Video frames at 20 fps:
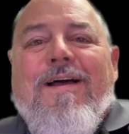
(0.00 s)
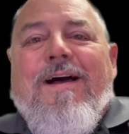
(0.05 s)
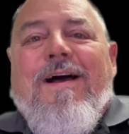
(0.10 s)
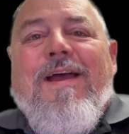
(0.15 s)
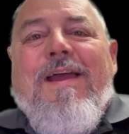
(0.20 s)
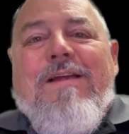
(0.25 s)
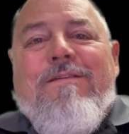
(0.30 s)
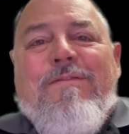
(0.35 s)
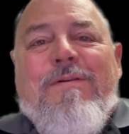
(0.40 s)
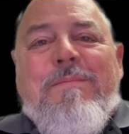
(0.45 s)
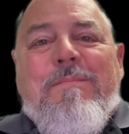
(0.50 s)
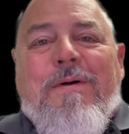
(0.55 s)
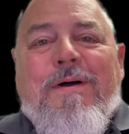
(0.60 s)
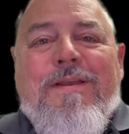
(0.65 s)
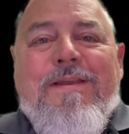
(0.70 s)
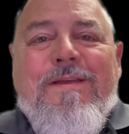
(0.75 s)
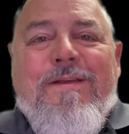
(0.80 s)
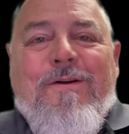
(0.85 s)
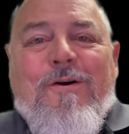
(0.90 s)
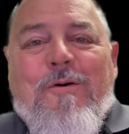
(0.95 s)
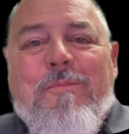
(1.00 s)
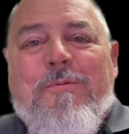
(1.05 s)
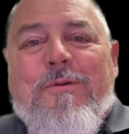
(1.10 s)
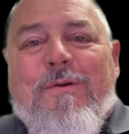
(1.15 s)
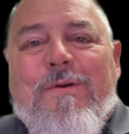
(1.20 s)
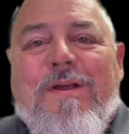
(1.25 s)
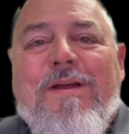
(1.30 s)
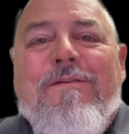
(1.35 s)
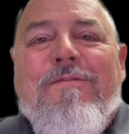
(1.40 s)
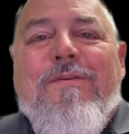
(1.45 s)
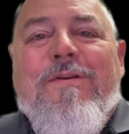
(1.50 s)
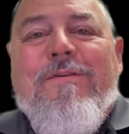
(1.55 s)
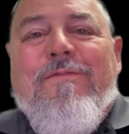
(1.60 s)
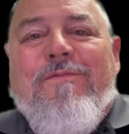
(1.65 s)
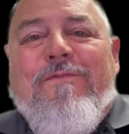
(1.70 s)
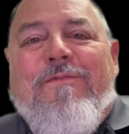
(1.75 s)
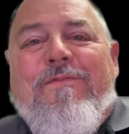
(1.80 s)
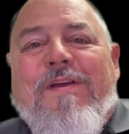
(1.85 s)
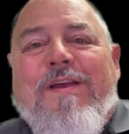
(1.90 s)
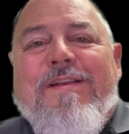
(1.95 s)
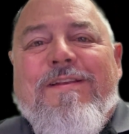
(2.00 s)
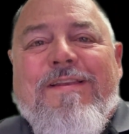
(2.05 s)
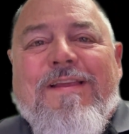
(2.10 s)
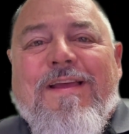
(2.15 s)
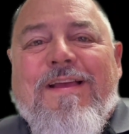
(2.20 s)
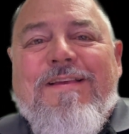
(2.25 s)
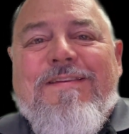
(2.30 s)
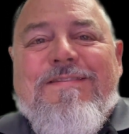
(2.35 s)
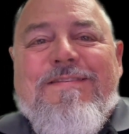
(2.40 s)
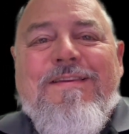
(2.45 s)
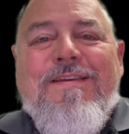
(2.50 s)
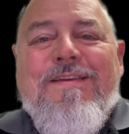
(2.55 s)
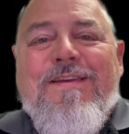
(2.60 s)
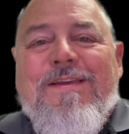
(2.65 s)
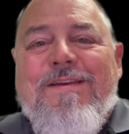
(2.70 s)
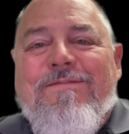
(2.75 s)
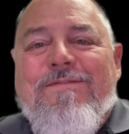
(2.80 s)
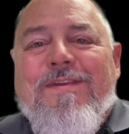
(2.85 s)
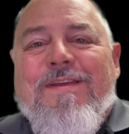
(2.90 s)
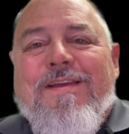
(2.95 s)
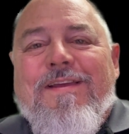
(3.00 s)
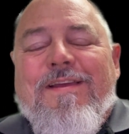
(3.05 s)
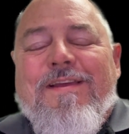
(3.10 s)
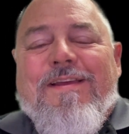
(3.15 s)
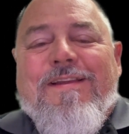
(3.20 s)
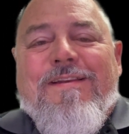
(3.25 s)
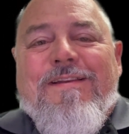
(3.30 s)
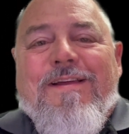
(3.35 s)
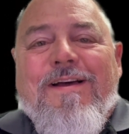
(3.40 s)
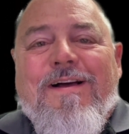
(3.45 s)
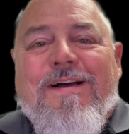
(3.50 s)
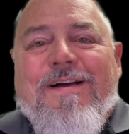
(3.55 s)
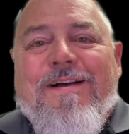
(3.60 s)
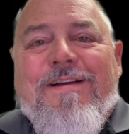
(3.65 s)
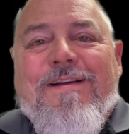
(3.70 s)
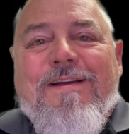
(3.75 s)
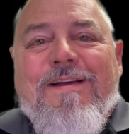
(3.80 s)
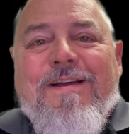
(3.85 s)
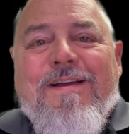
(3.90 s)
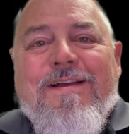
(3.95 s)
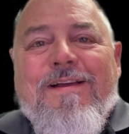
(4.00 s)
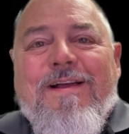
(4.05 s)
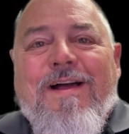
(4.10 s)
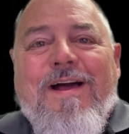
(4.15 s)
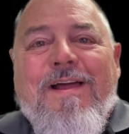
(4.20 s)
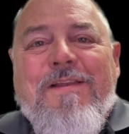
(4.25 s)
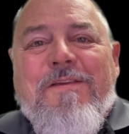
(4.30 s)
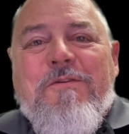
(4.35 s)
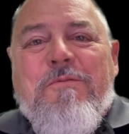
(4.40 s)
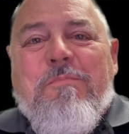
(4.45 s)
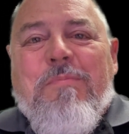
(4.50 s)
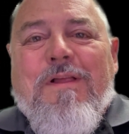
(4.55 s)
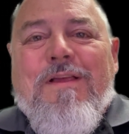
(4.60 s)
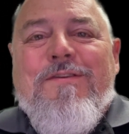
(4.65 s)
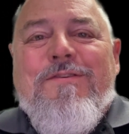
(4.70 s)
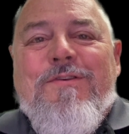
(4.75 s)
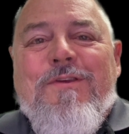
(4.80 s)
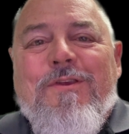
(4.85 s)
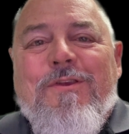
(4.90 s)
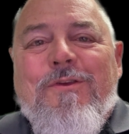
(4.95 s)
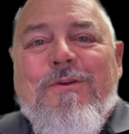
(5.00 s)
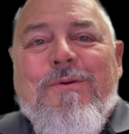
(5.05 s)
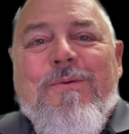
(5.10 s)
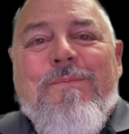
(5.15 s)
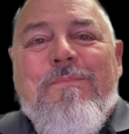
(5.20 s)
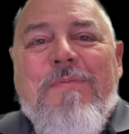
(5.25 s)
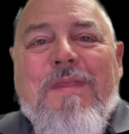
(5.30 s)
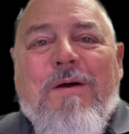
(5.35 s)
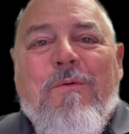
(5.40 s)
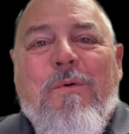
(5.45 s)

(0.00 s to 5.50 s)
Hi, everybody. Hope you're having a fantastic evening and uh, God is blessing you.